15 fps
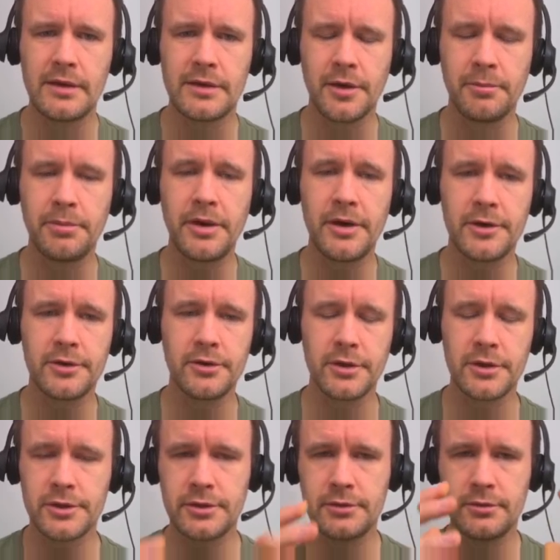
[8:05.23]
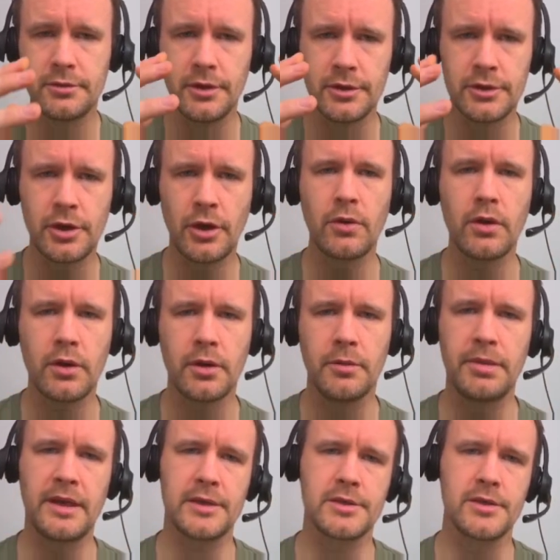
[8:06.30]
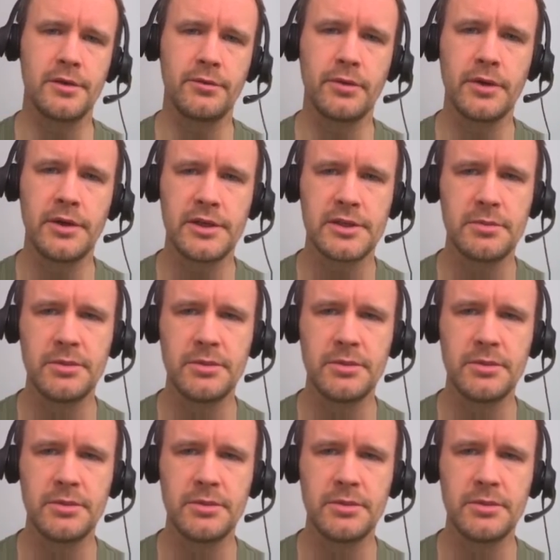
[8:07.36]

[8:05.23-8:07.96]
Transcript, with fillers: compared to the the total complexity of what needs